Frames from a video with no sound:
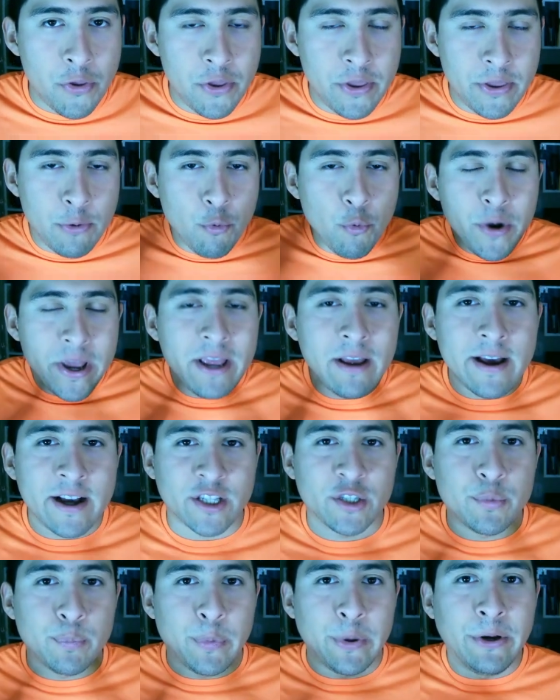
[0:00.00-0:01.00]
we
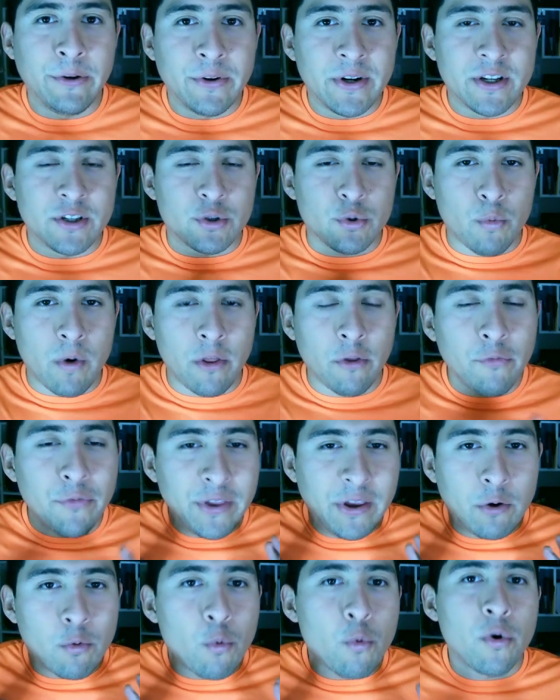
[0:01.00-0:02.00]
experienced one of
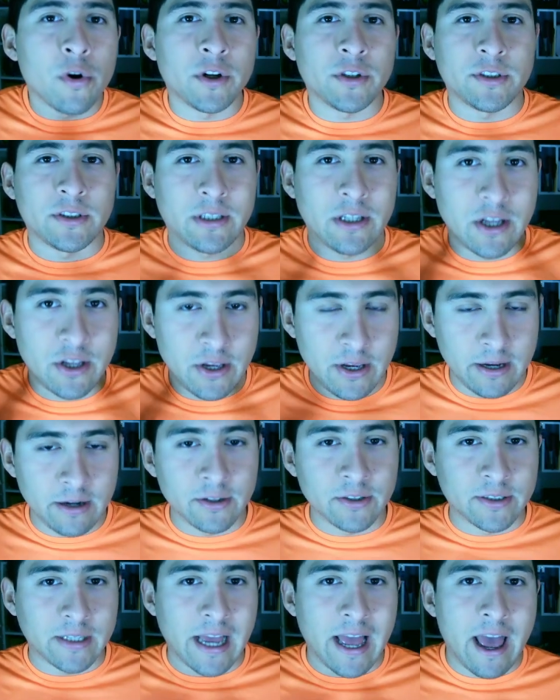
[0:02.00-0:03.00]
the worst
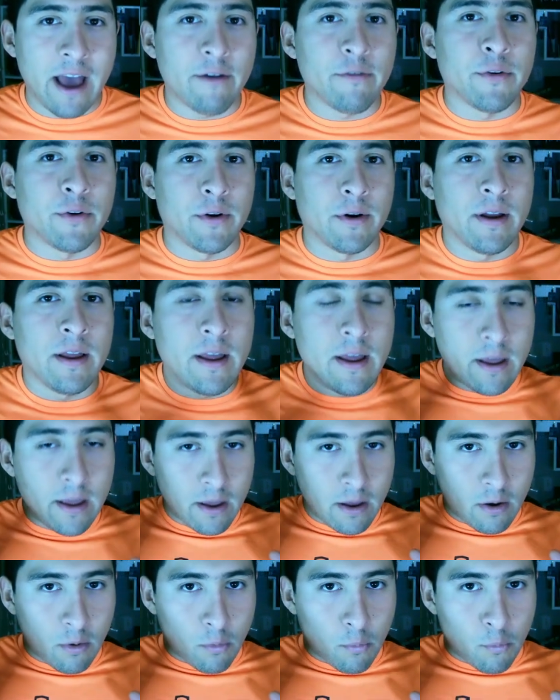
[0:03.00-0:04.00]
years ever
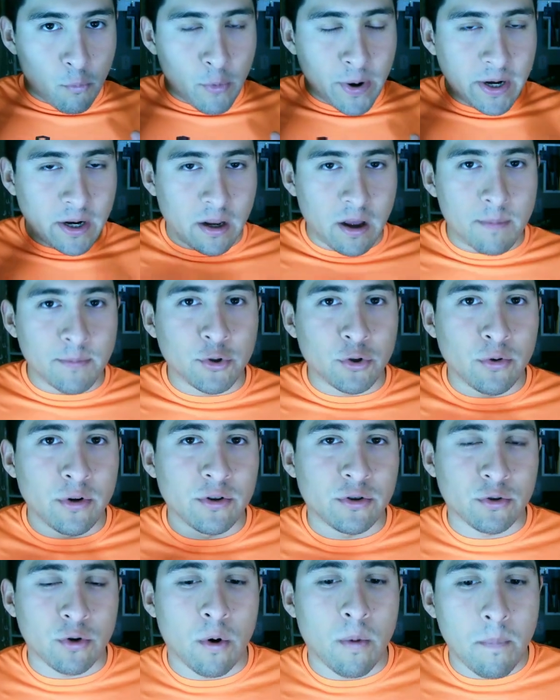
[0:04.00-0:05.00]
when it comes to the
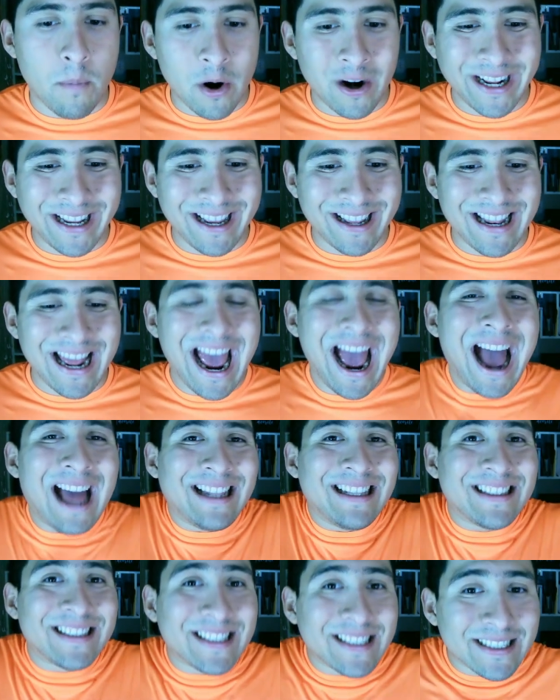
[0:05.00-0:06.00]
stock market,
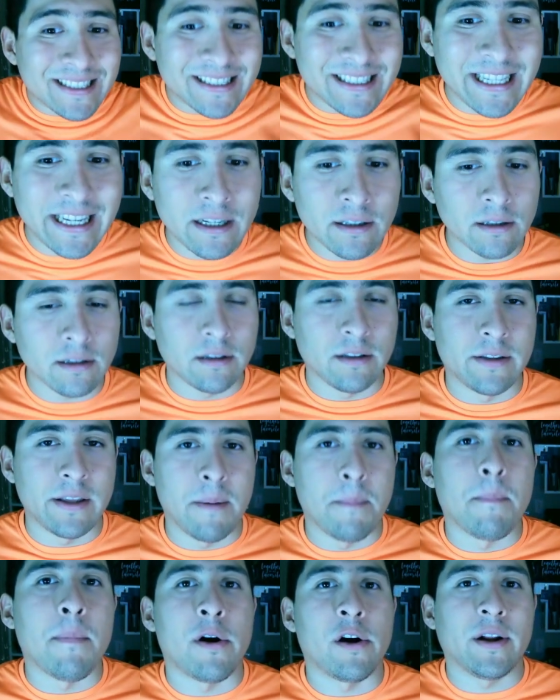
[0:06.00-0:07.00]
and still the
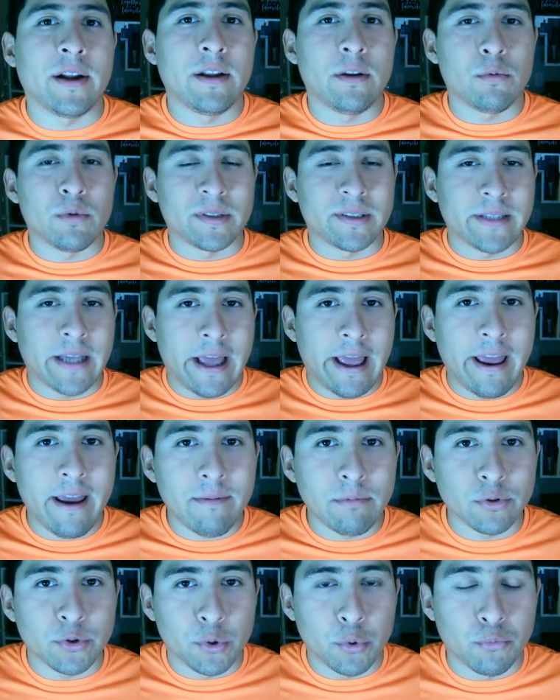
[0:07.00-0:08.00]
market was
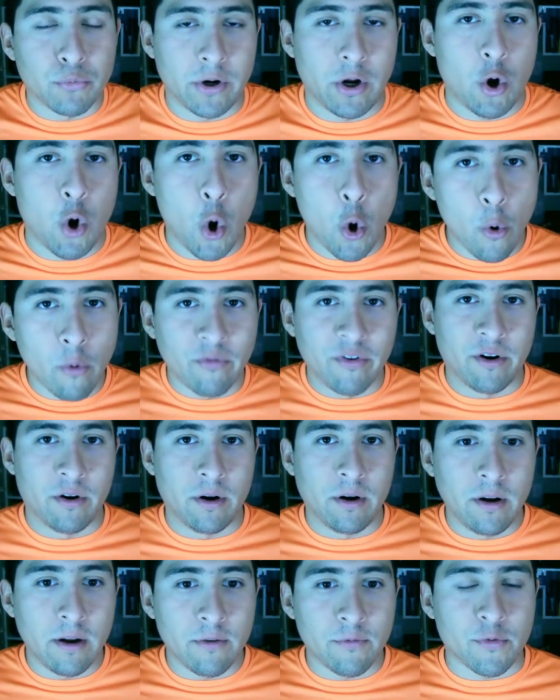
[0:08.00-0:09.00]
able to recover
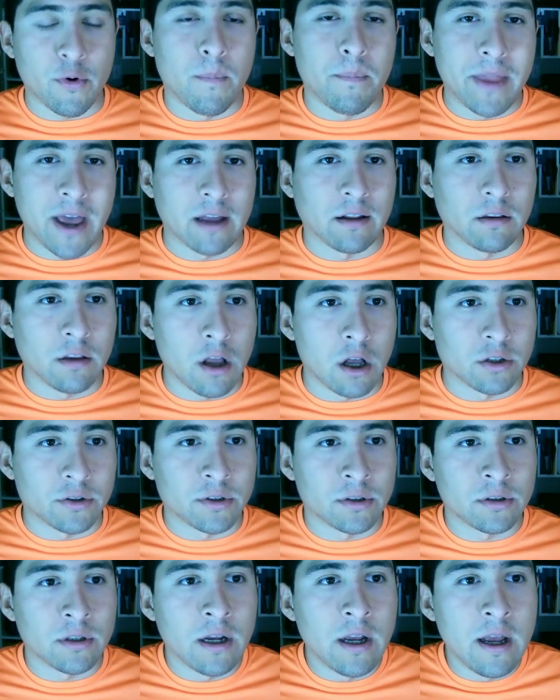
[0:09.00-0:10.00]
from that
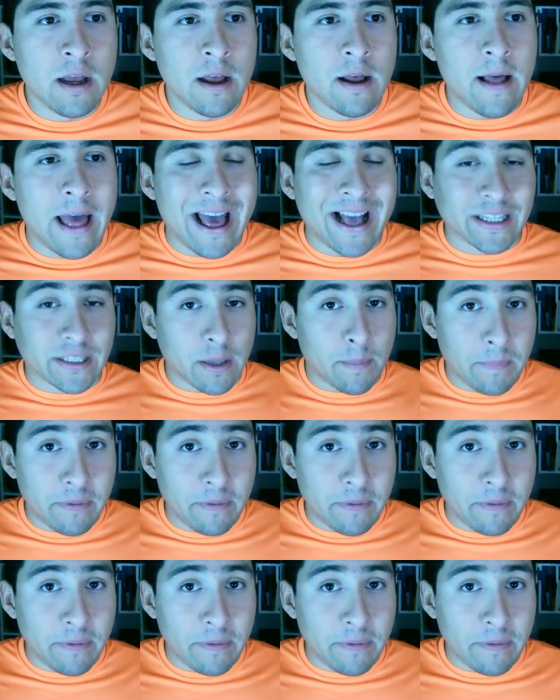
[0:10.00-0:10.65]
loss. S&P